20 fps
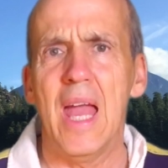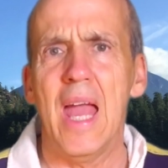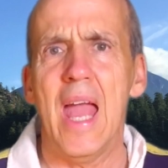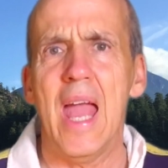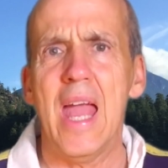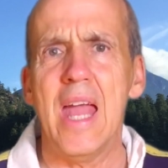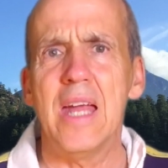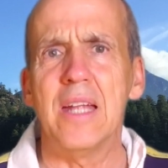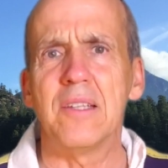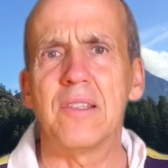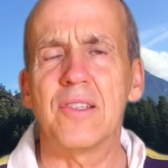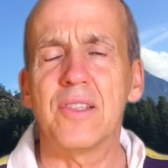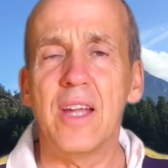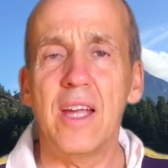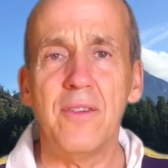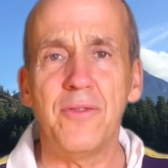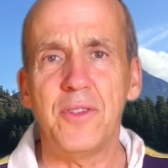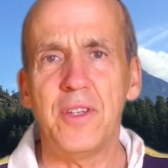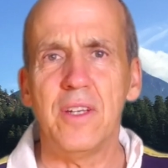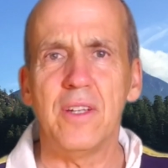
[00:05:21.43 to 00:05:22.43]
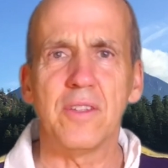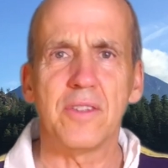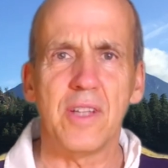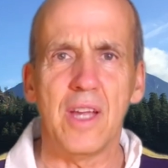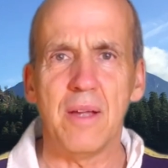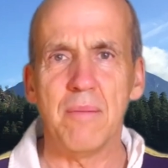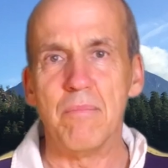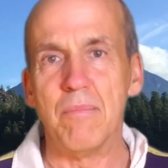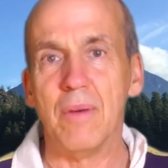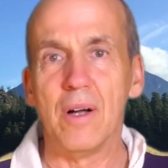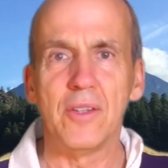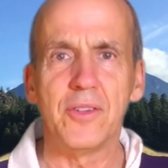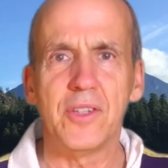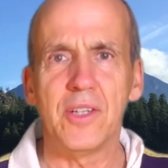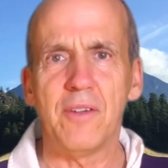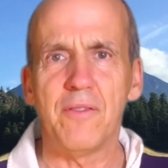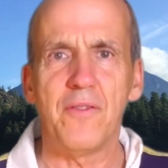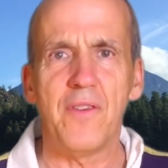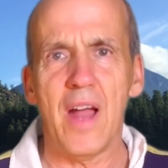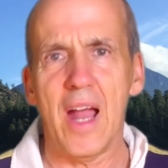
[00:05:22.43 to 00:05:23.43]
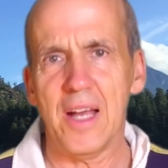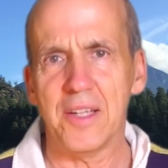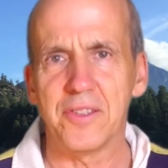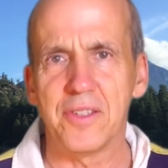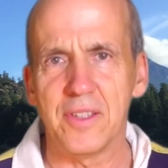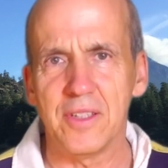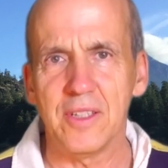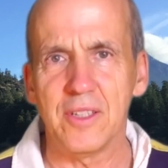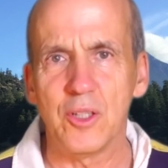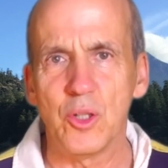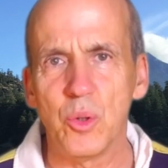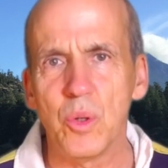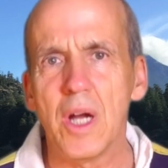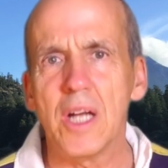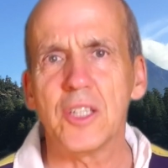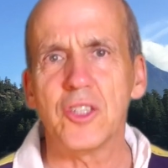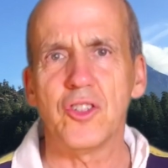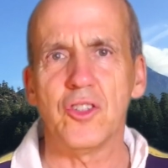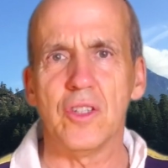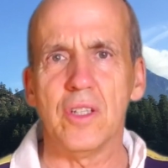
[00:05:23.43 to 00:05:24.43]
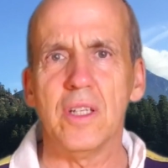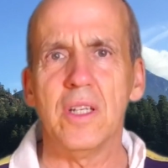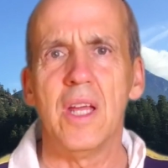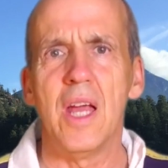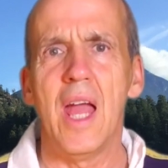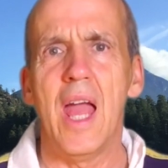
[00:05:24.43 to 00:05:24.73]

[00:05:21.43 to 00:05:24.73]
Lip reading: And safety is a multifaceted question.